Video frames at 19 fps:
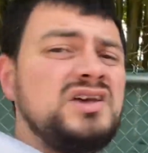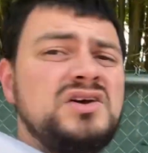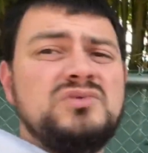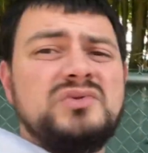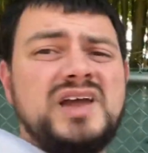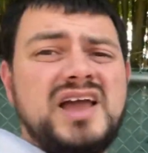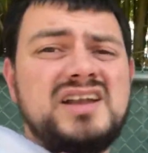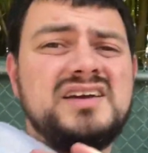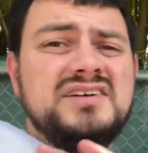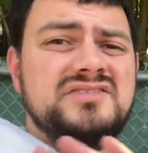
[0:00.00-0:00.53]

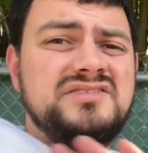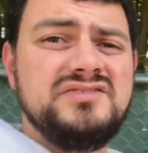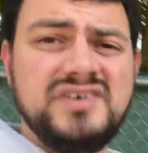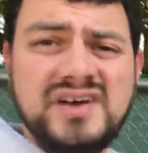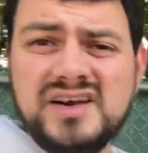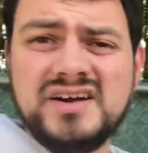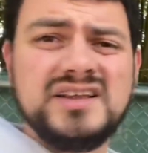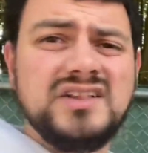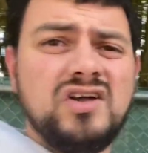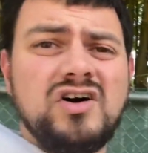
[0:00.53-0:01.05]
We had a
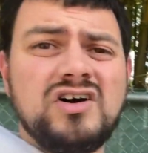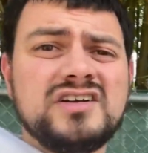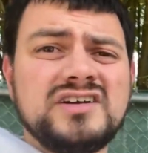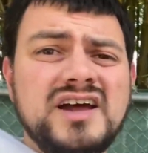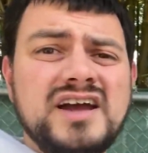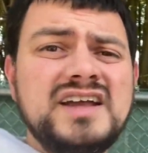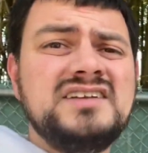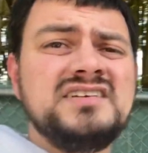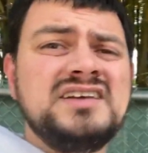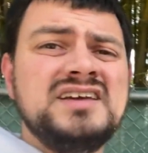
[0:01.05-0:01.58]
very long
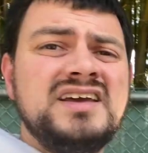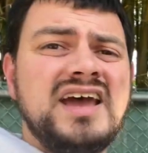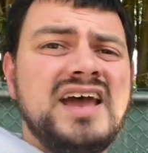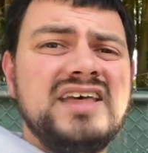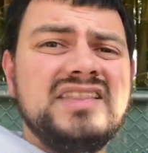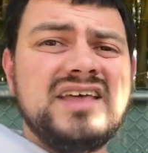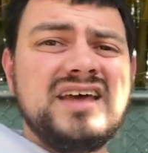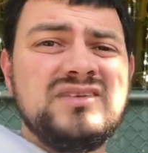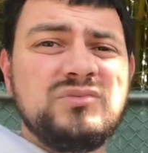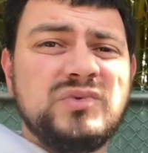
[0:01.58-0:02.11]
night,
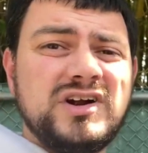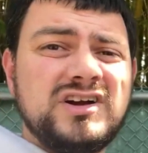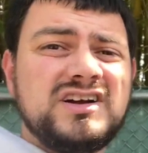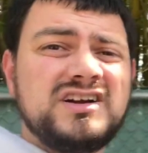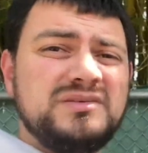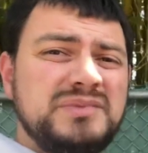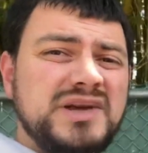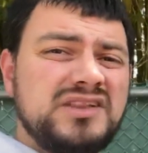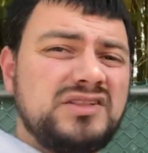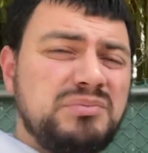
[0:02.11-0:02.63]
and then we're
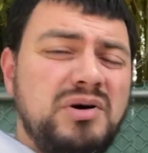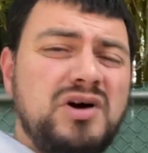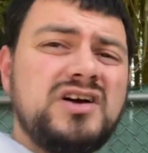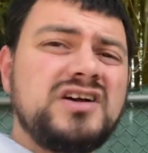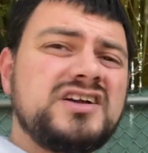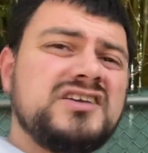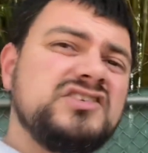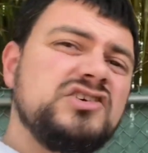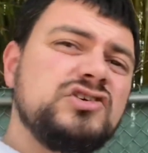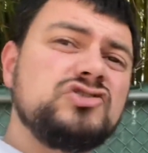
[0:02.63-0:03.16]
gonna be at the
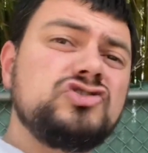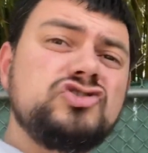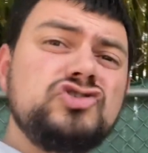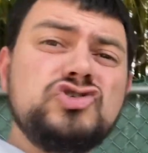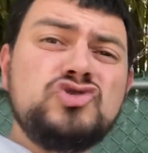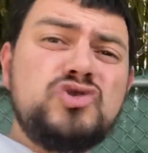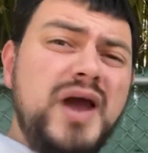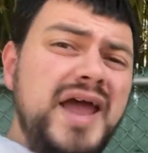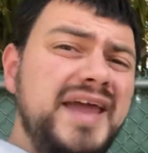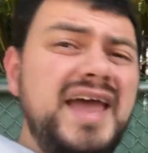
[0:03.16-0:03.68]
park until
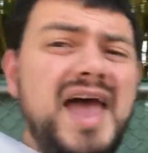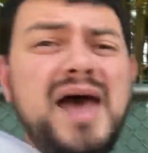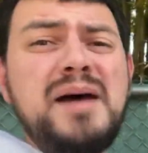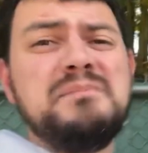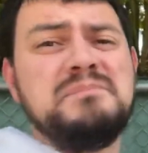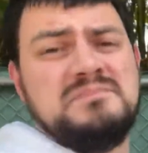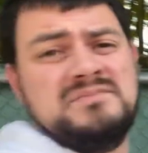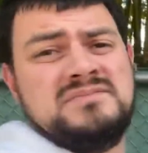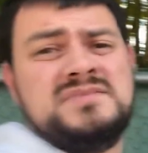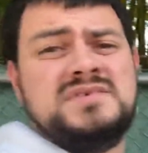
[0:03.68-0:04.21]
2
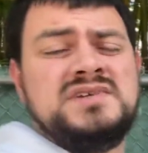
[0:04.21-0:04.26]
a.m.